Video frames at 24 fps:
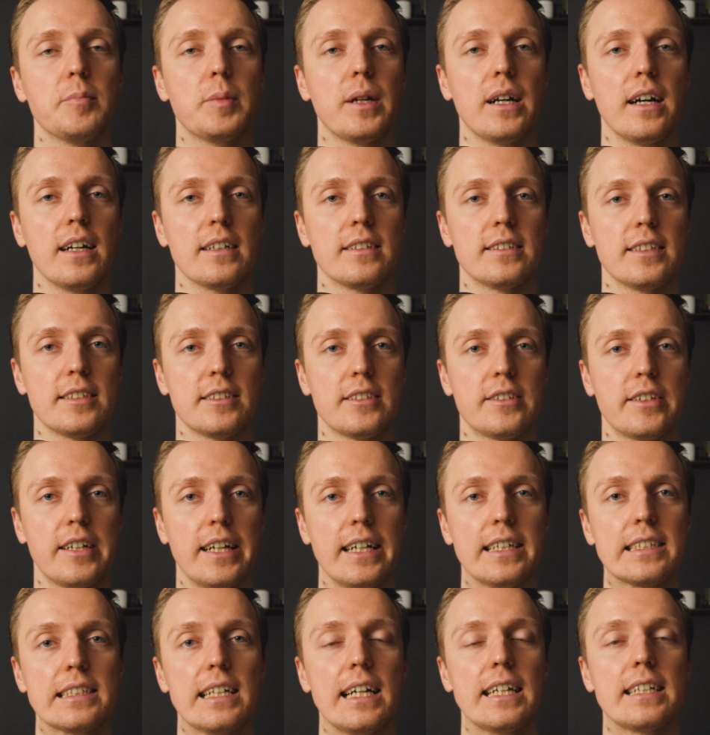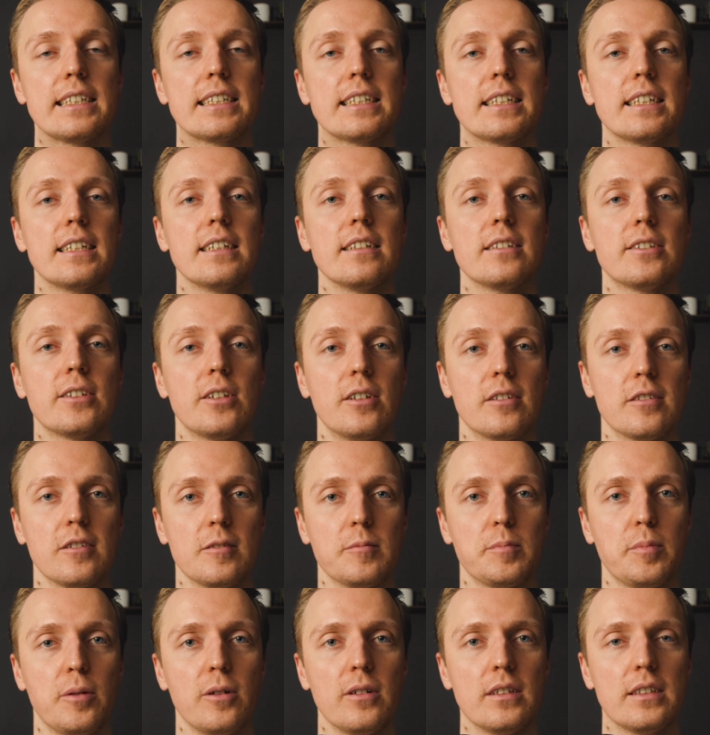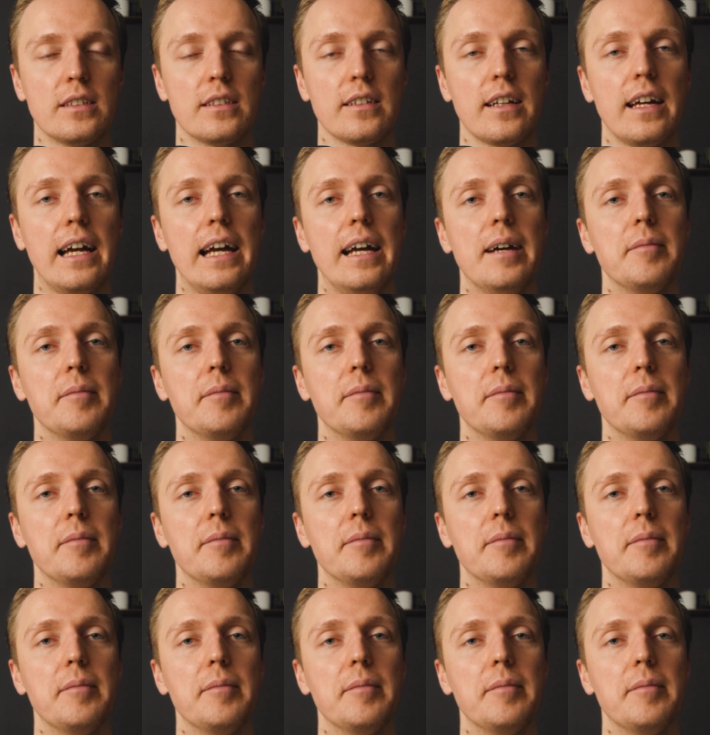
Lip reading: be under stress until certain point,